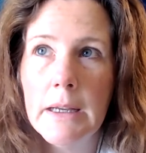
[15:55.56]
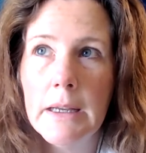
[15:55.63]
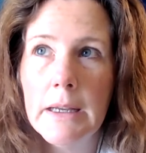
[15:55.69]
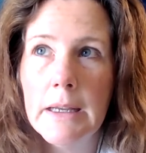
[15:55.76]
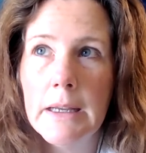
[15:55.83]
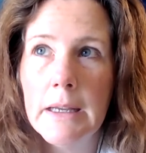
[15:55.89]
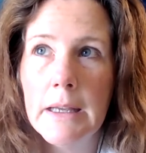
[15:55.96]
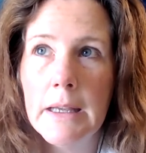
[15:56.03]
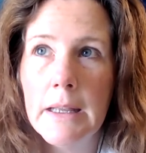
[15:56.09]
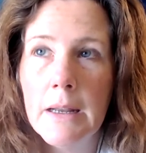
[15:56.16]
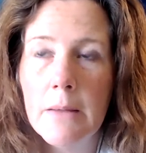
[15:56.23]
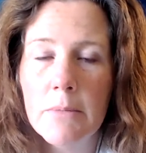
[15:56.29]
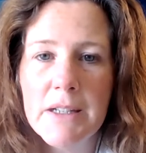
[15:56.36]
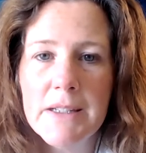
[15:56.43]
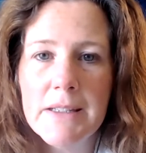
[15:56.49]
And
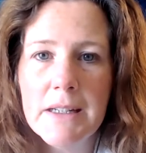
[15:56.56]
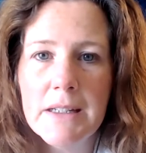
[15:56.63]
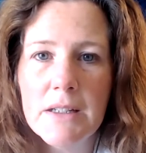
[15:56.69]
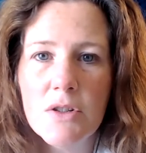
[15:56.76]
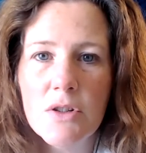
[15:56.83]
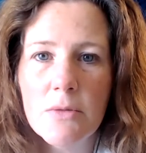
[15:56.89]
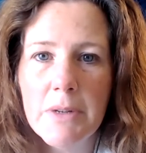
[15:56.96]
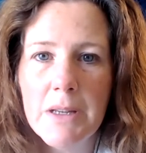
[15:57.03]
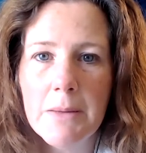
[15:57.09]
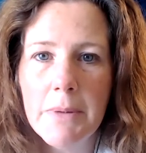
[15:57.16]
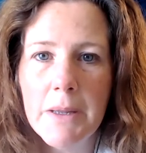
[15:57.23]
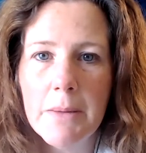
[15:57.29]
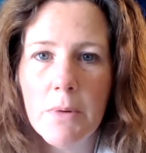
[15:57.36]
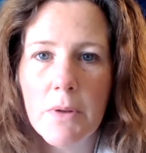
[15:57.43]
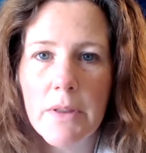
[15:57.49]
I'm listening to too many
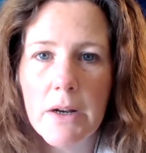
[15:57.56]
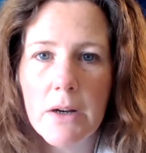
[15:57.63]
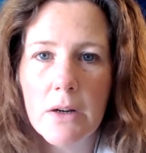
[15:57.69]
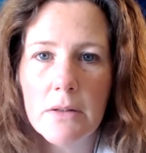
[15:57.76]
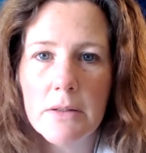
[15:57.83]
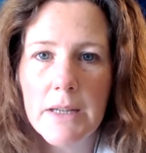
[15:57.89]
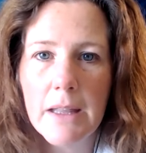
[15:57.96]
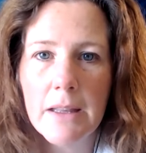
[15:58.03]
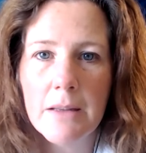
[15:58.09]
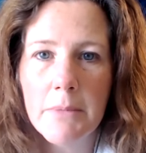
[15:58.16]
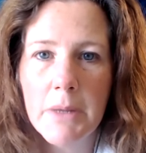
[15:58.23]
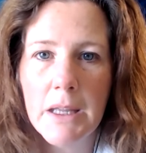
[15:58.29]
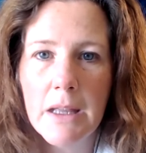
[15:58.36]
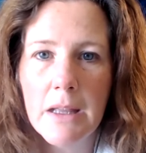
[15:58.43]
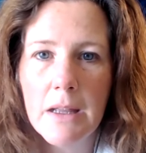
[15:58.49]
people that are telling
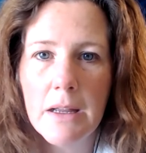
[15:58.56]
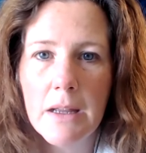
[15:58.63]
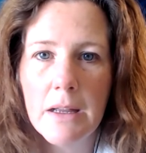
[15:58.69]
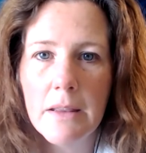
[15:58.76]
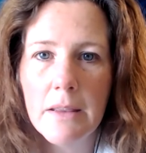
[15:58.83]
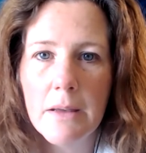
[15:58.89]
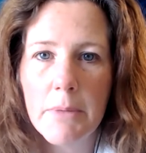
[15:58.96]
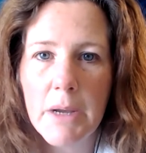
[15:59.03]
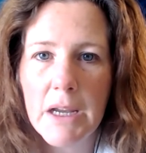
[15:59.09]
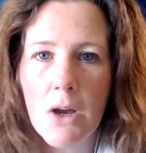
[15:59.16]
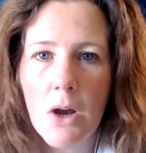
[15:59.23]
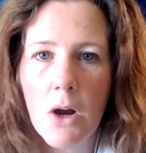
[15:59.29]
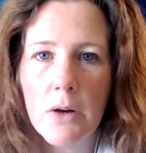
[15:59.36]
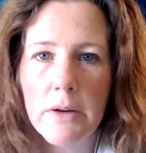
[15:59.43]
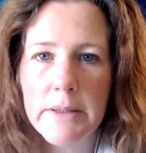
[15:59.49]
me that my
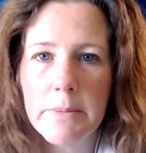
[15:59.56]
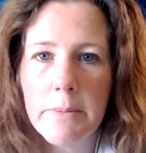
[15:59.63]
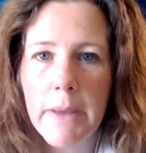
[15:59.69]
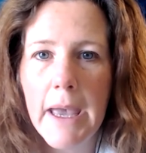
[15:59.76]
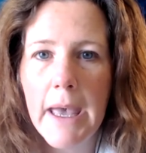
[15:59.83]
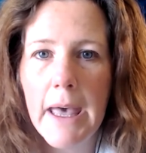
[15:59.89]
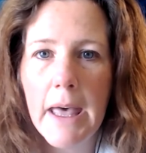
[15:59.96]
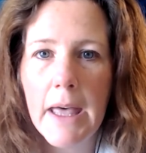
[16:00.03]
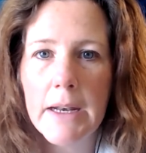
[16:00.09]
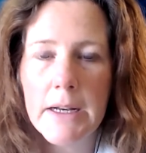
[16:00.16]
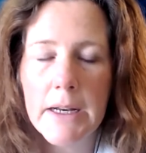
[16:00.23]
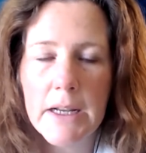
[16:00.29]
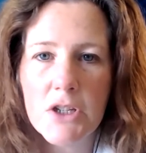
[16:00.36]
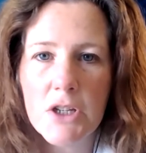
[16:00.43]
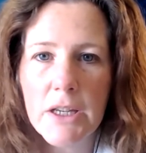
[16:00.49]
car is bad
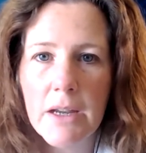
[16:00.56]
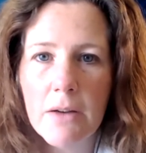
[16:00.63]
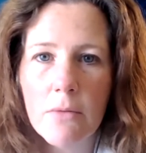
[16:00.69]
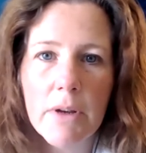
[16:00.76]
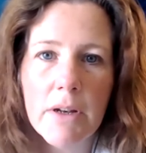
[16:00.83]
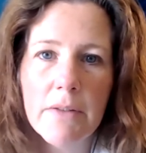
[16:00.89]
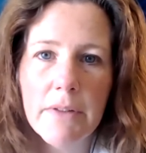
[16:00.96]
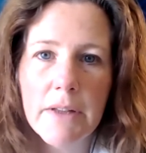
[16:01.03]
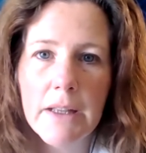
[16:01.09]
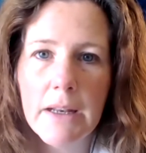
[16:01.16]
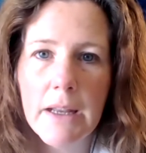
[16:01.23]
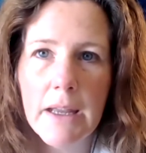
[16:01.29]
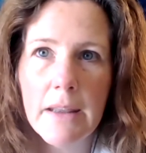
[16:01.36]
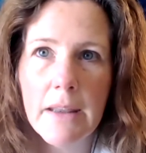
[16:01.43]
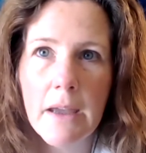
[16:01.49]
and I should get rid of
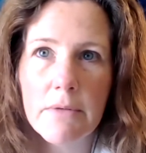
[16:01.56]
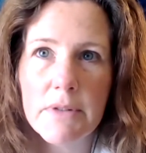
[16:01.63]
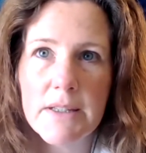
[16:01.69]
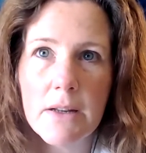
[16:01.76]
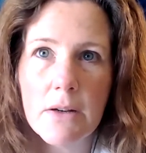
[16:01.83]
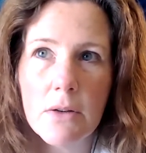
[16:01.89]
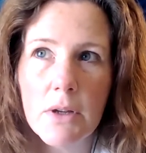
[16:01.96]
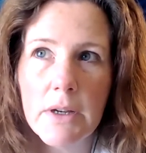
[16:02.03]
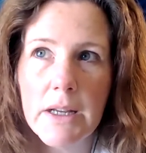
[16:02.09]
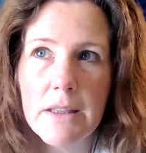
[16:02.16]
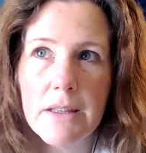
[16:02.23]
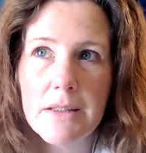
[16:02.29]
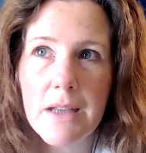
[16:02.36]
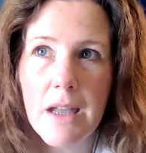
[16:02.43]
it. And I was going to look at this